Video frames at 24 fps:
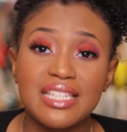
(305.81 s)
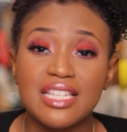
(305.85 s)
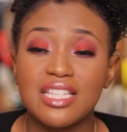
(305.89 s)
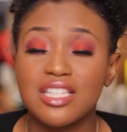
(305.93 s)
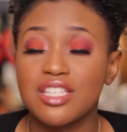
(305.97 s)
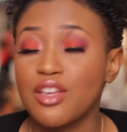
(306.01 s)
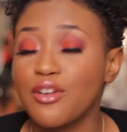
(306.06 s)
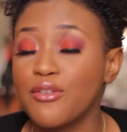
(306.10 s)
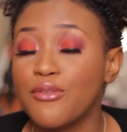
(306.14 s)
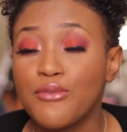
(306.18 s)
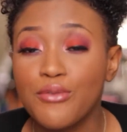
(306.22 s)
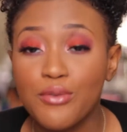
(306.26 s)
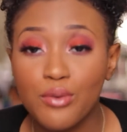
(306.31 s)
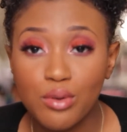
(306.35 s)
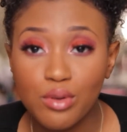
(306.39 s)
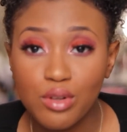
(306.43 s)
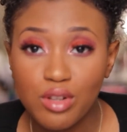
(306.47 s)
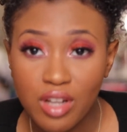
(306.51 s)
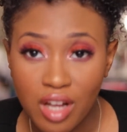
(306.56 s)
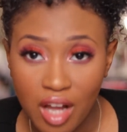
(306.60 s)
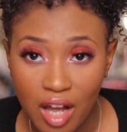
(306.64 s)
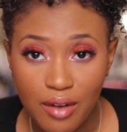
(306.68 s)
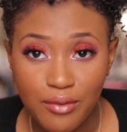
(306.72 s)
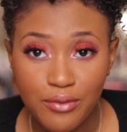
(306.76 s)
is a full
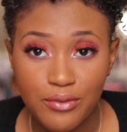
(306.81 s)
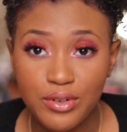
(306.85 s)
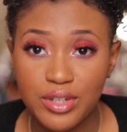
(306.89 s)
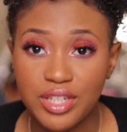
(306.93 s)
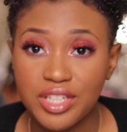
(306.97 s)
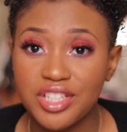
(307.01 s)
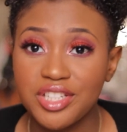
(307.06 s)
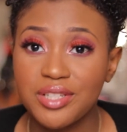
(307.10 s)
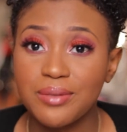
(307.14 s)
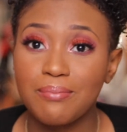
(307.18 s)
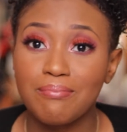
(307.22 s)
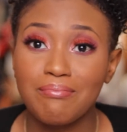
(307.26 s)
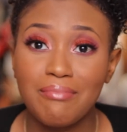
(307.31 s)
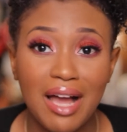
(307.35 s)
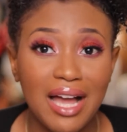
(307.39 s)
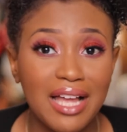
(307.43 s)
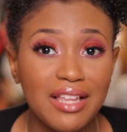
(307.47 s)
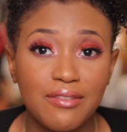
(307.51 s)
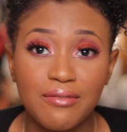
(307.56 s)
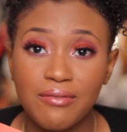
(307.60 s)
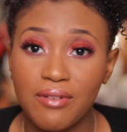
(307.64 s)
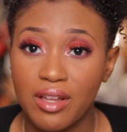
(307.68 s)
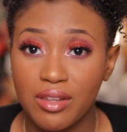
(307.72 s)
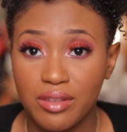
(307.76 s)
coverage
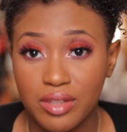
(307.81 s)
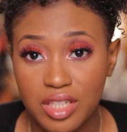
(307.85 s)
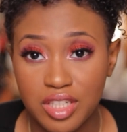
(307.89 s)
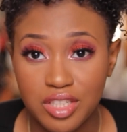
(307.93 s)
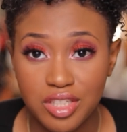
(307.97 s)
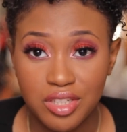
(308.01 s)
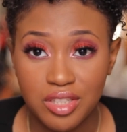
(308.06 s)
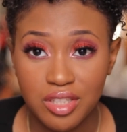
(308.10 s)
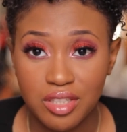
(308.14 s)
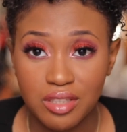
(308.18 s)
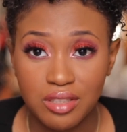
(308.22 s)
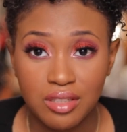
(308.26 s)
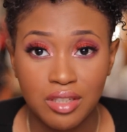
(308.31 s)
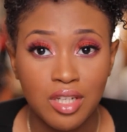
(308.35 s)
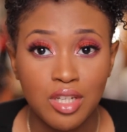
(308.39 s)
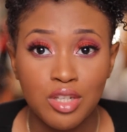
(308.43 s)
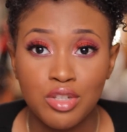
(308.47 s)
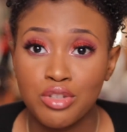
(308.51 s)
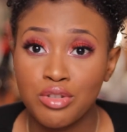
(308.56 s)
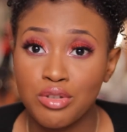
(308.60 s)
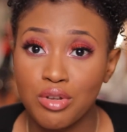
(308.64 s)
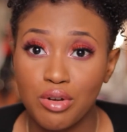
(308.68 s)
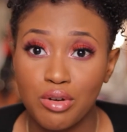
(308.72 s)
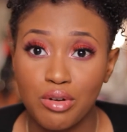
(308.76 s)
matte foundation,
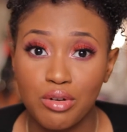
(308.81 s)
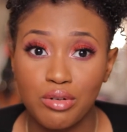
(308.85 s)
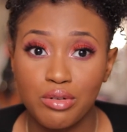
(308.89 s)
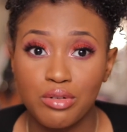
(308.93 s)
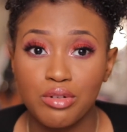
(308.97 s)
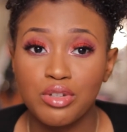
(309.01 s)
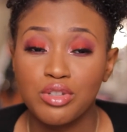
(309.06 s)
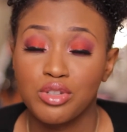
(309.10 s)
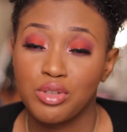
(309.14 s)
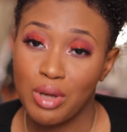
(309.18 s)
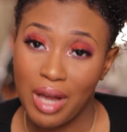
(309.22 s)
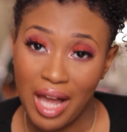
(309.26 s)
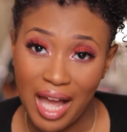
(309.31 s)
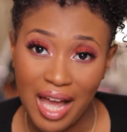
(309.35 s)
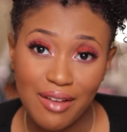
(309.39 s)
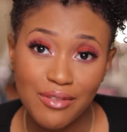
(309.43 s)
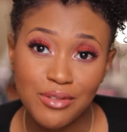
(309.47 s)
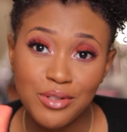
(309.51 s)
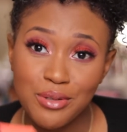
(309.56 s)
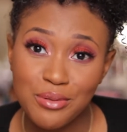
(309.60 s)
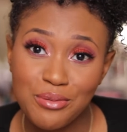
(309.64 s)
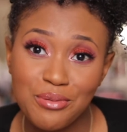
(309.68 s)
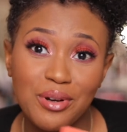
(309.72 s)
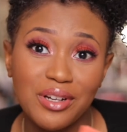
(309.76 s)
so you have
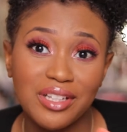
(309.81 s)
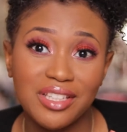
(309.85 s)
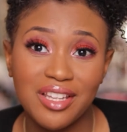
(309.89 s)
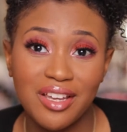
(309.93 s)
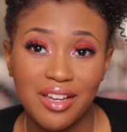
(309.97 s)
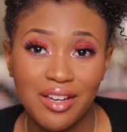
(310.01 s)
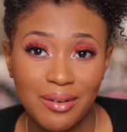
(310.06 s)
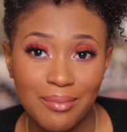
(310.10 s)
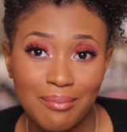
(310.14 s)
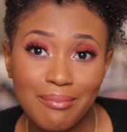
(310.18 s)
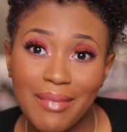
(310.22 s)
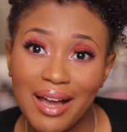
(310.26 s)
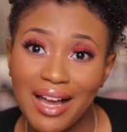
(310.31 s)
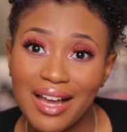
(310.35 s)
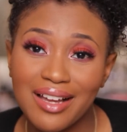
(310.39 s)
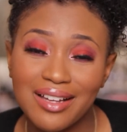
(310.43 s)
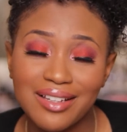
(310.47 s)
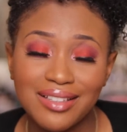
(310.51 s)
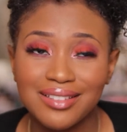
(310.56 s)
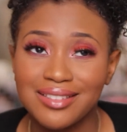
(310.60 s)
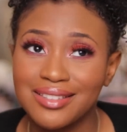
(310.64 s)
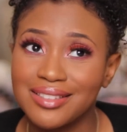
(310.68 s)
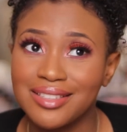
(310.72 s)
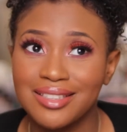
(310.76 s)
to want a matte,
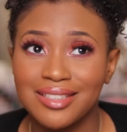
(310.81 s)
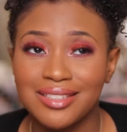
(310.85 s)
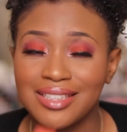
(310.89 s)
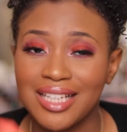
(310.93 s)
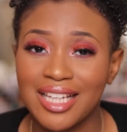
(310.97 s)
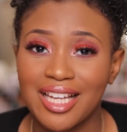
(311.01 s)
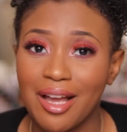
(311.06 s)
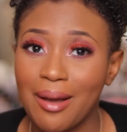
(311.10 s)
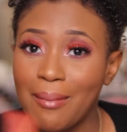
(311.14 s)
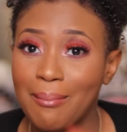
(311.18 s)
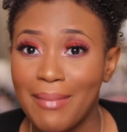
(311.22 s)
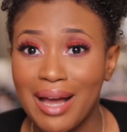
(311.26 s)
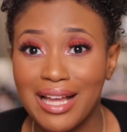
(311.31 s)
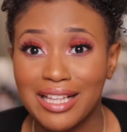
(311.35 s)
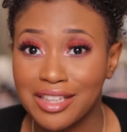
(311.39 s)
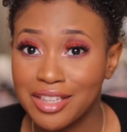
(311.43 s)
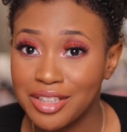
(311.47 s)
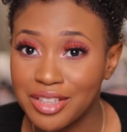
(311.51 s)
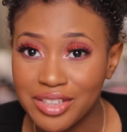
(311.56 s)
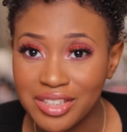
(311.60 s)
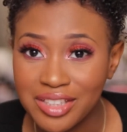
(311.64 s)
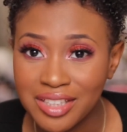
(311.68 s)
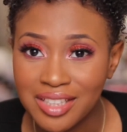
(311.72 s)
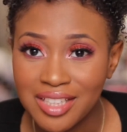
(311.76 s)
like a matte
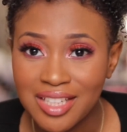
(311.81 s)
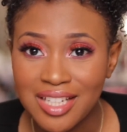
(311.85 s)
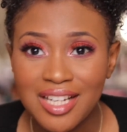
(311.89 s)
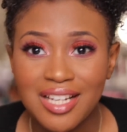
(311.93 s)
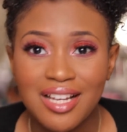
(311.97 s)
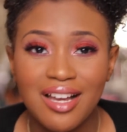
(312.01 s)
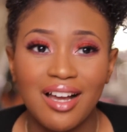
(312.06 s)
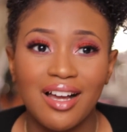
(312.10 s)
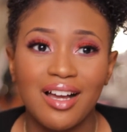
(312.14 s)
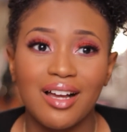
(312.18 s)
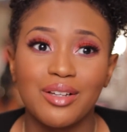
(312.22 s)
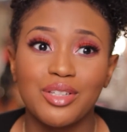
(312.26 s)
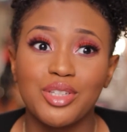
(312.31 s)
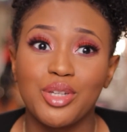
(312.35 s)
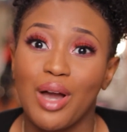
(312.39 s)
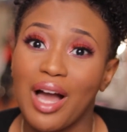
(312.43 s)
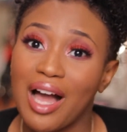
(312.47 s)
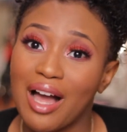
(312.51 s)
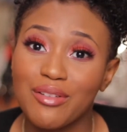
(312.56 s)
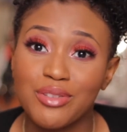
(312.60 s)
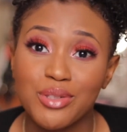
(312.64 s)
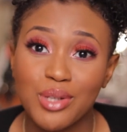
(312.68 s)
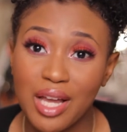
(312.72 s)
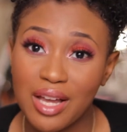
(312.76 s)
look. You
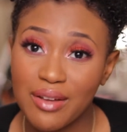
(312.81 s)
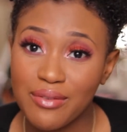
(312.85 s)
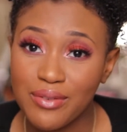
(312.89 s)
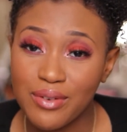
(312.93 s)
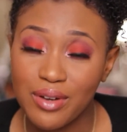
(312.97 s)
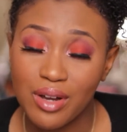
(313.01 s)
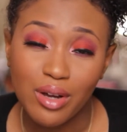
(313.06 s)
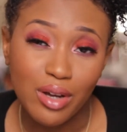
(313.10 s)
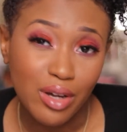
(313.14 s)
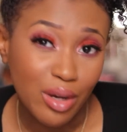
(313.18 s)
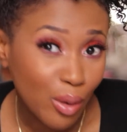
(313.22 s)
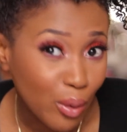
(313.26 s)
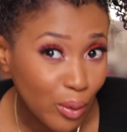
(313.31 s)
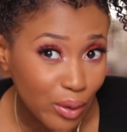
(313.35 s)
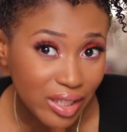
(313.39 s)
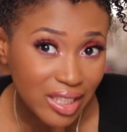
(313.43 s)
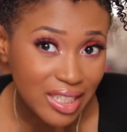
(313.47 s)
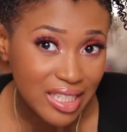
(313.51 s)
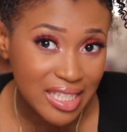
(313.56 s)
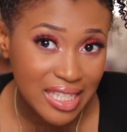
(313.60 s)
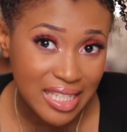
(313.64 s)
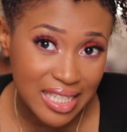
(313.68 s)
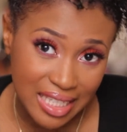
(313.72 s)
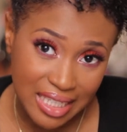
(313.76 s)
have to have
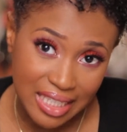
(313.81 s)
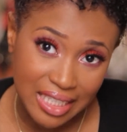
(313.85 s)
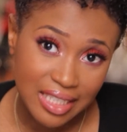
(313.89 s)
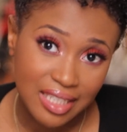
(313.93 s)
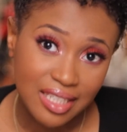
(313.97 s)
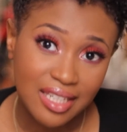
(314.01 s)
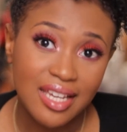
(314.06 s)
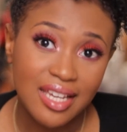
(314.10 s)
oily skin.